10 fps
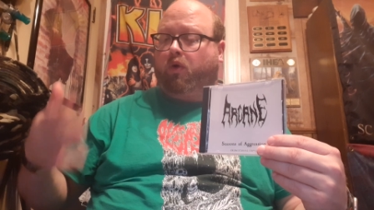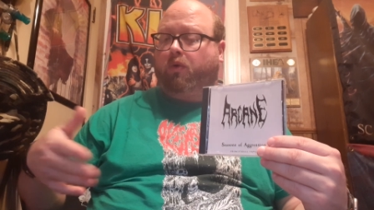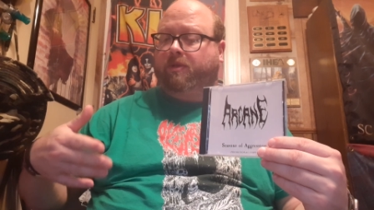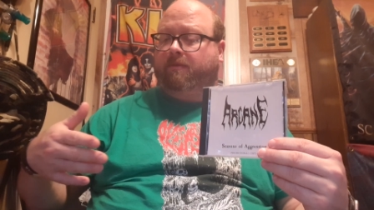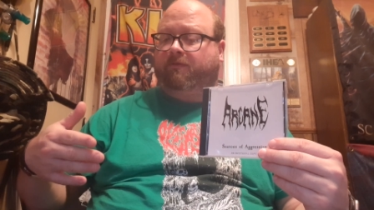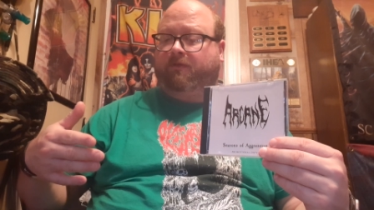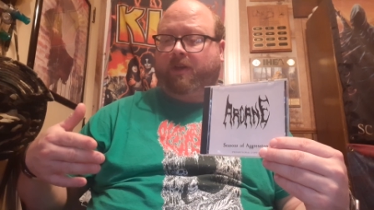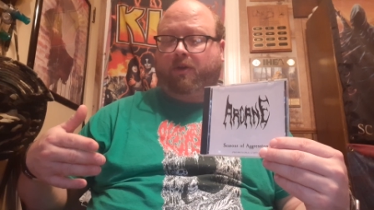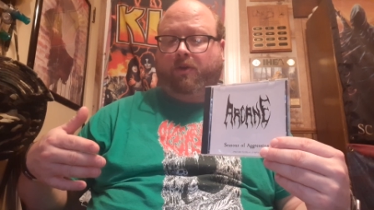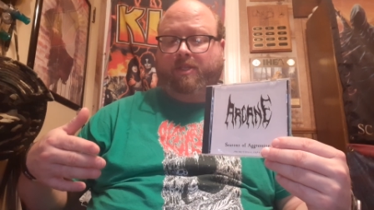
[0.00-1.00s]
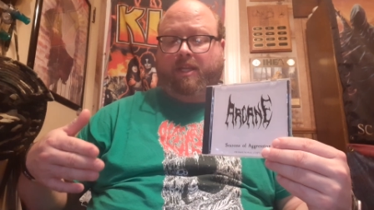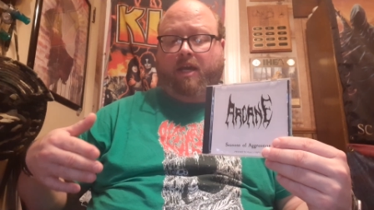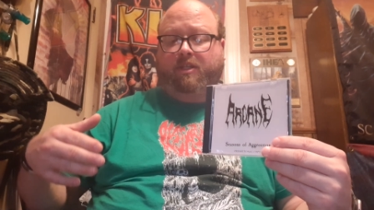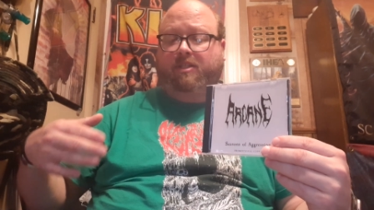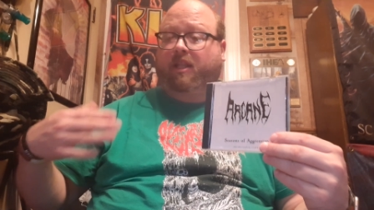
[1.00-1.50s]
rolls and fills, and
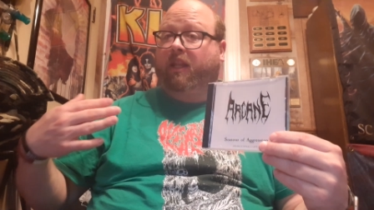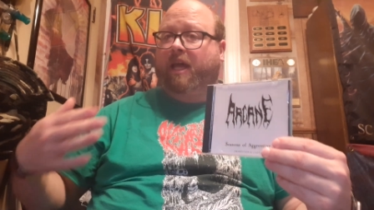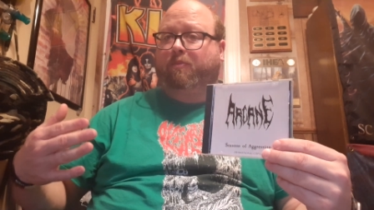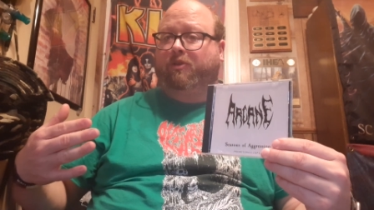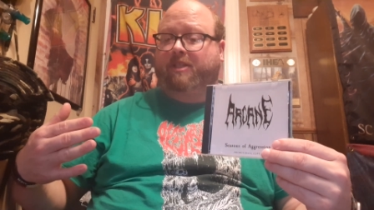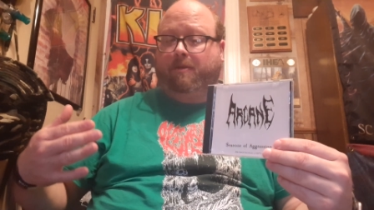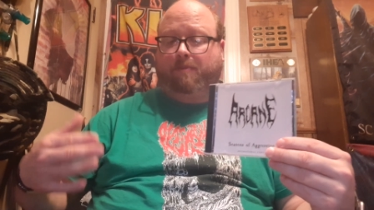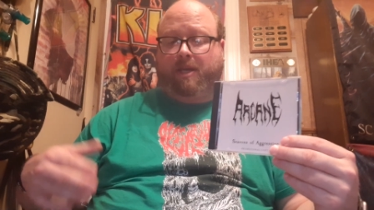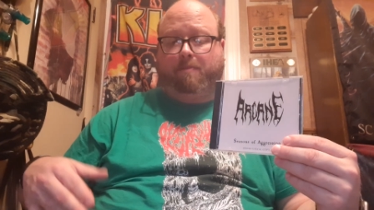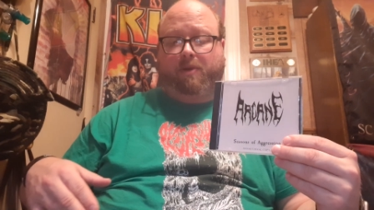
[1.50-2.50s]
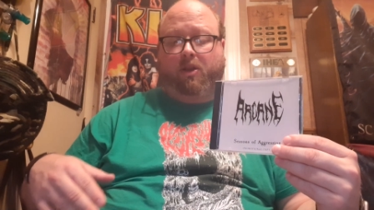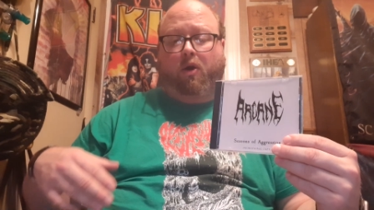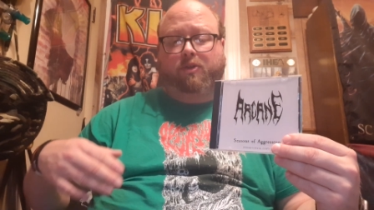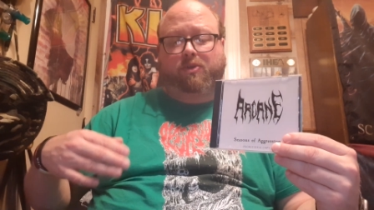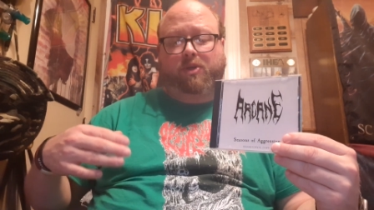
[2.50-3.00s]
not just the leprosy beat, but
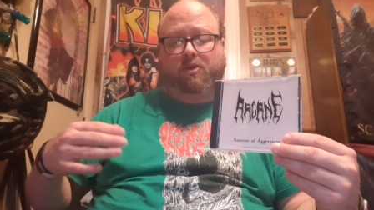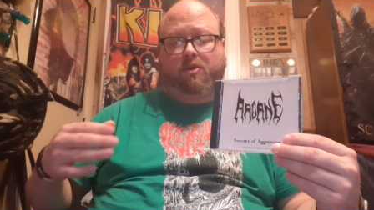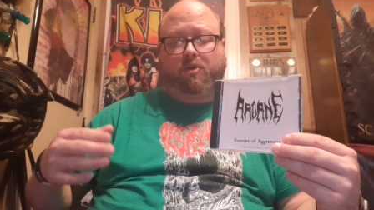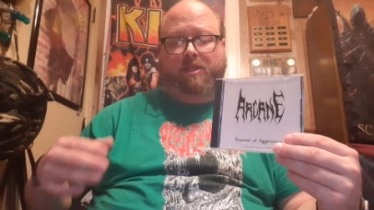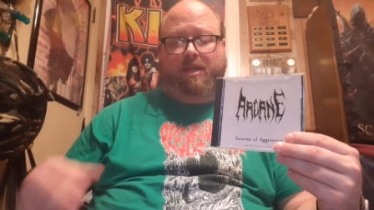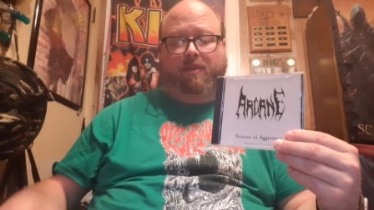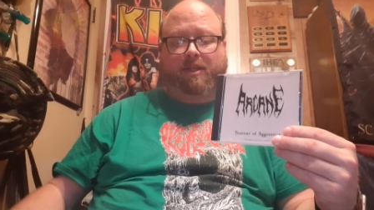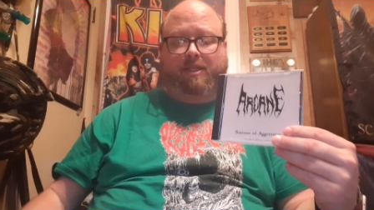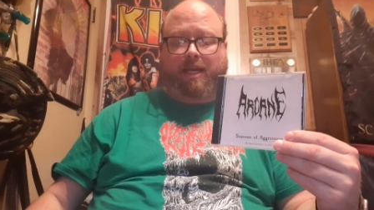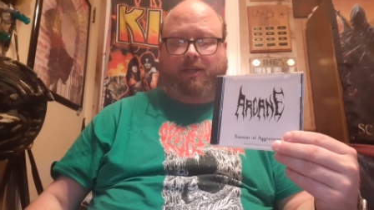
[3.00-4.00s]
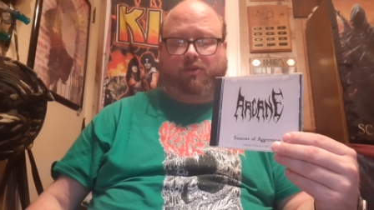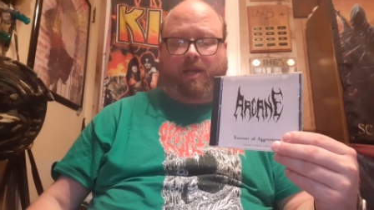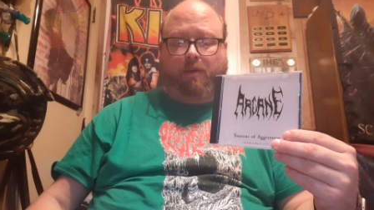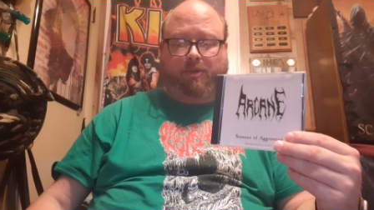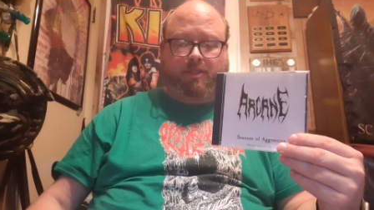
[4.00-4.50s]
also you notice in the second
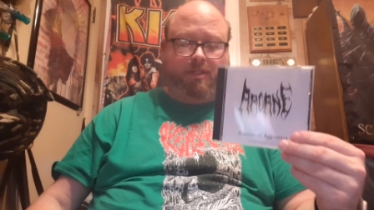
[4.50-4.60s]
track, which is